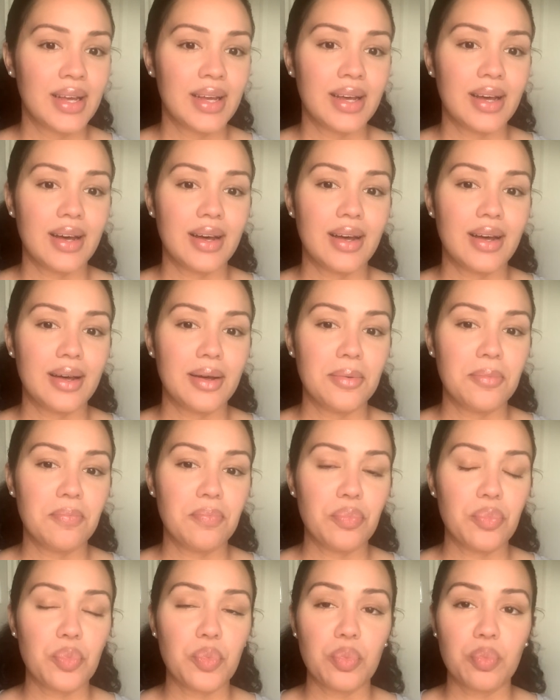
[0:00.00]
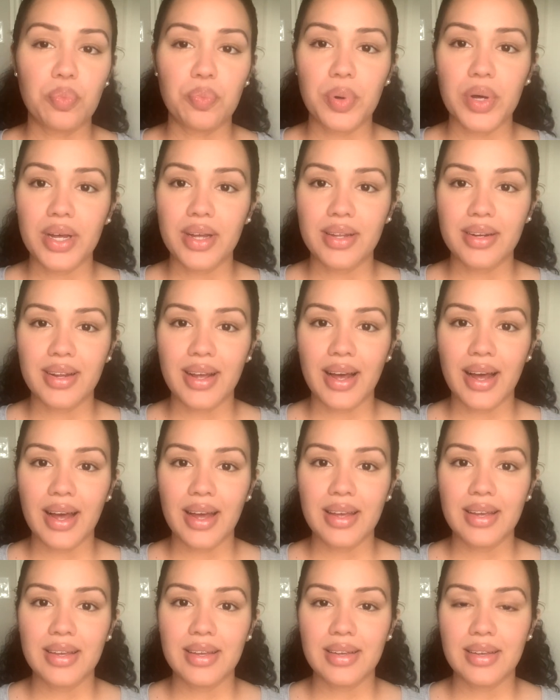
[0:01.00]
Um, but
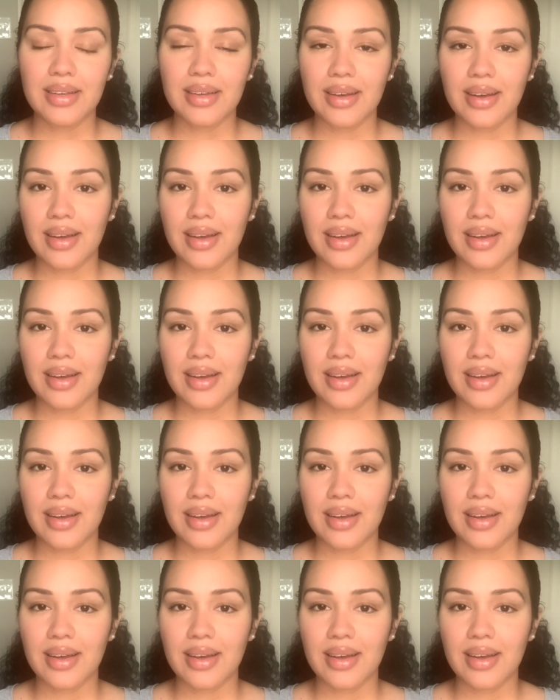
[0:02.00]
I